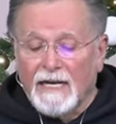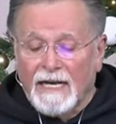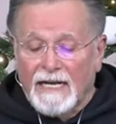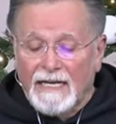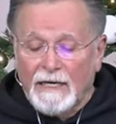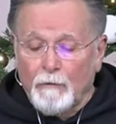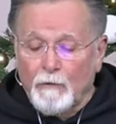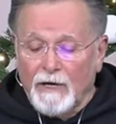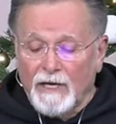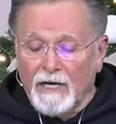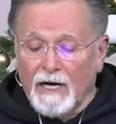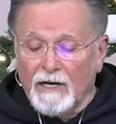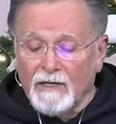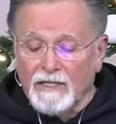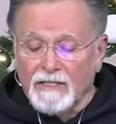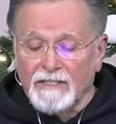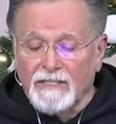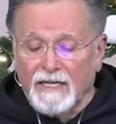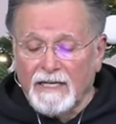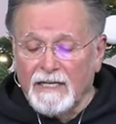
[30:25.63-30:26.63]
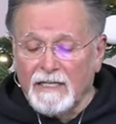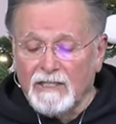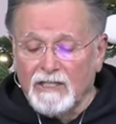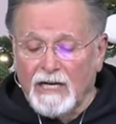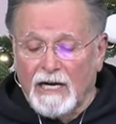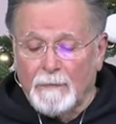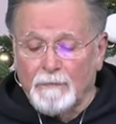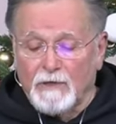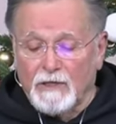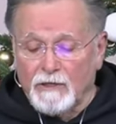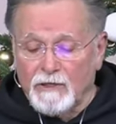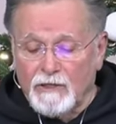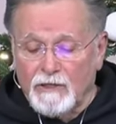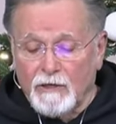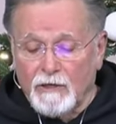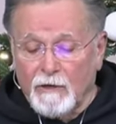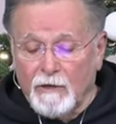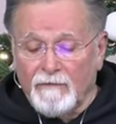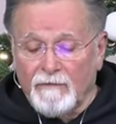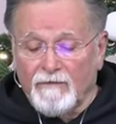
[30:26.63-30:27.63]
And he went on to say in chapter
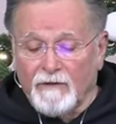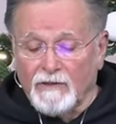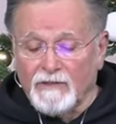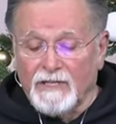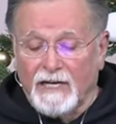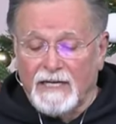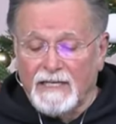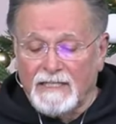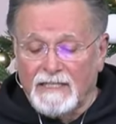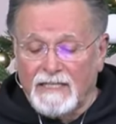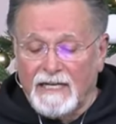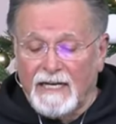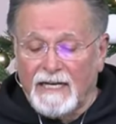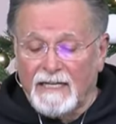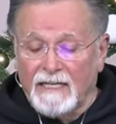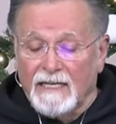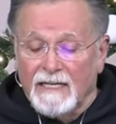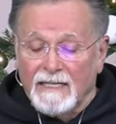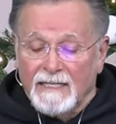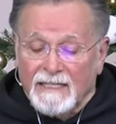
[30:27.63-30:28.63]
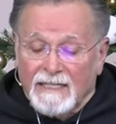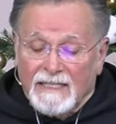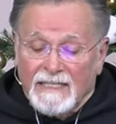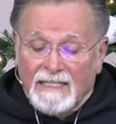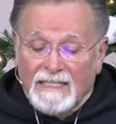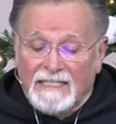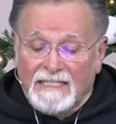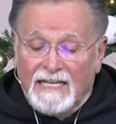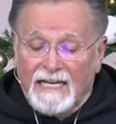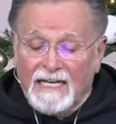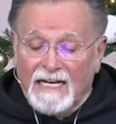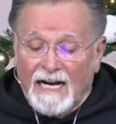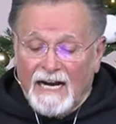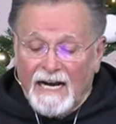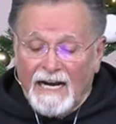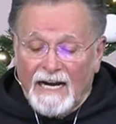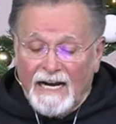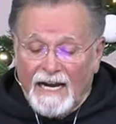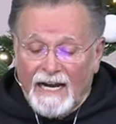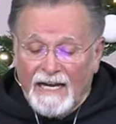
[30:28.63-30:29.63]
2, in verse 18, he said,
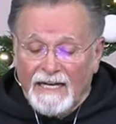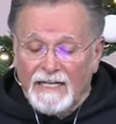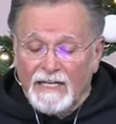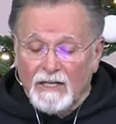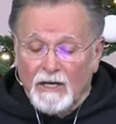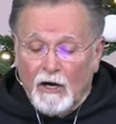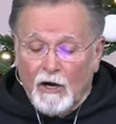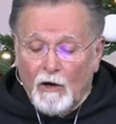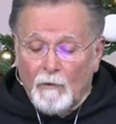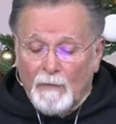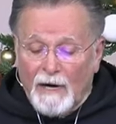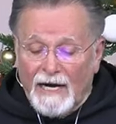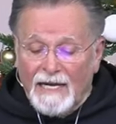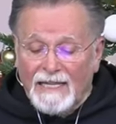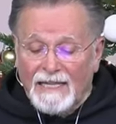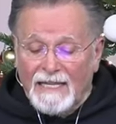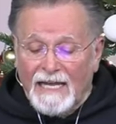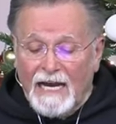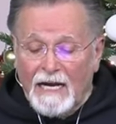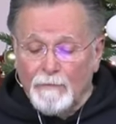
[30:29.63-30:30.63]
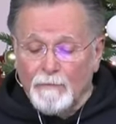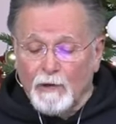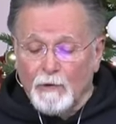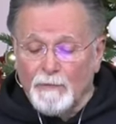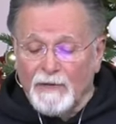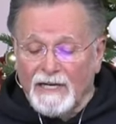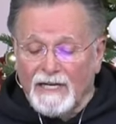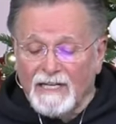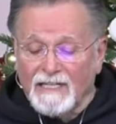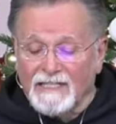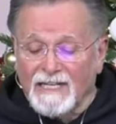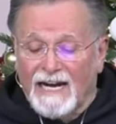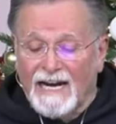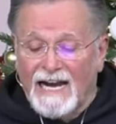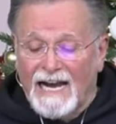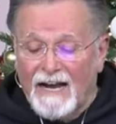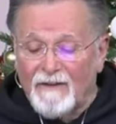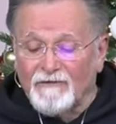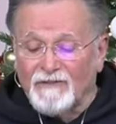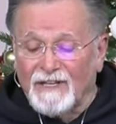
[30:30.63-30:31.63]
I hated all my labor because I
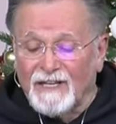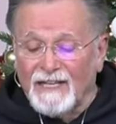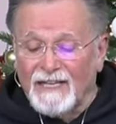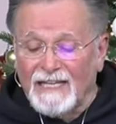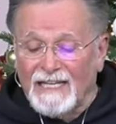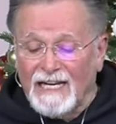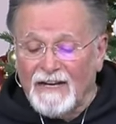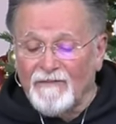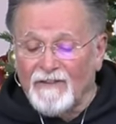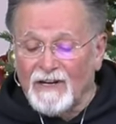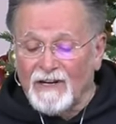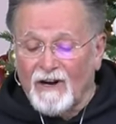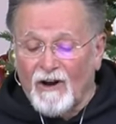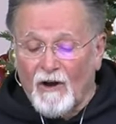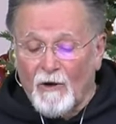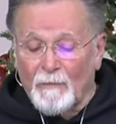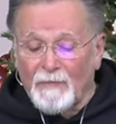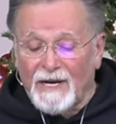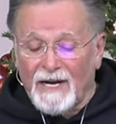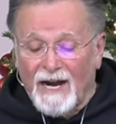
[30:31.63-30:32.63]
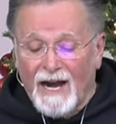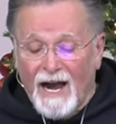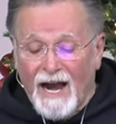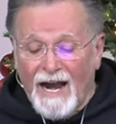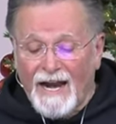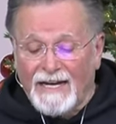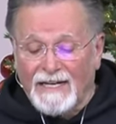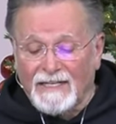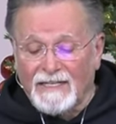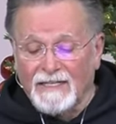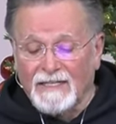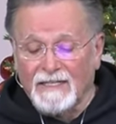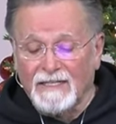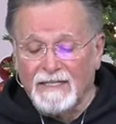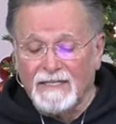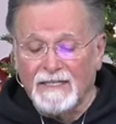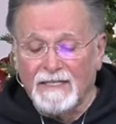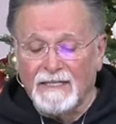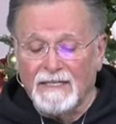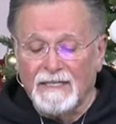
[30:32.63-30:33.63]
have to leave it all behind.
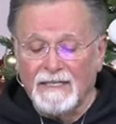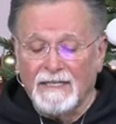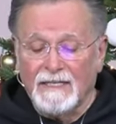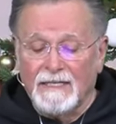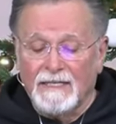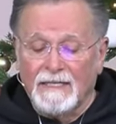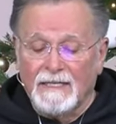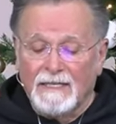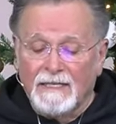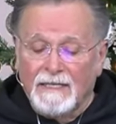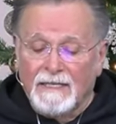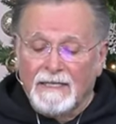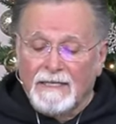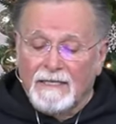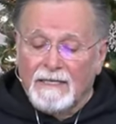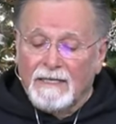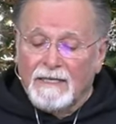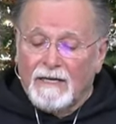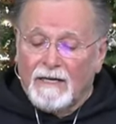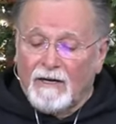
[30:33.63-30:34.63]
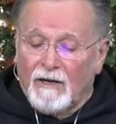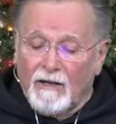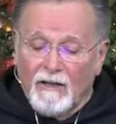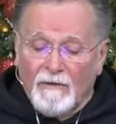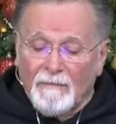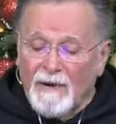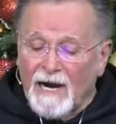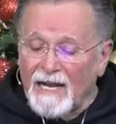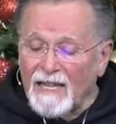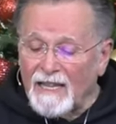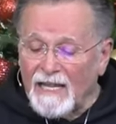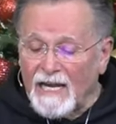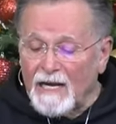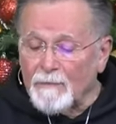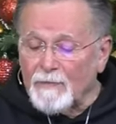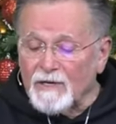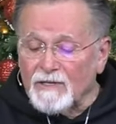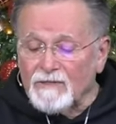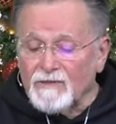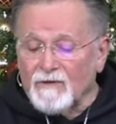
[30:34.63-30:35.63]
All of my
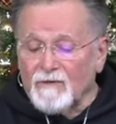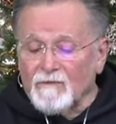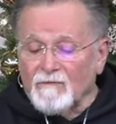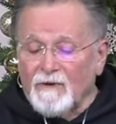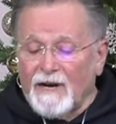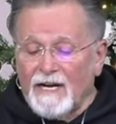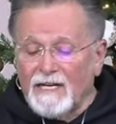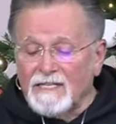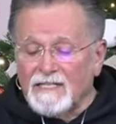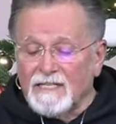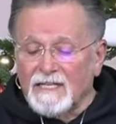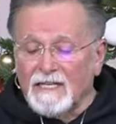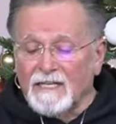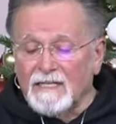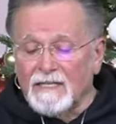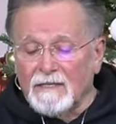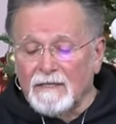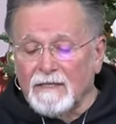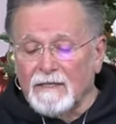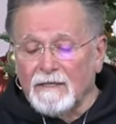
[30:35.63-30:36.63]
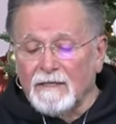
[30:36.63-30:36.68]
labors are wasted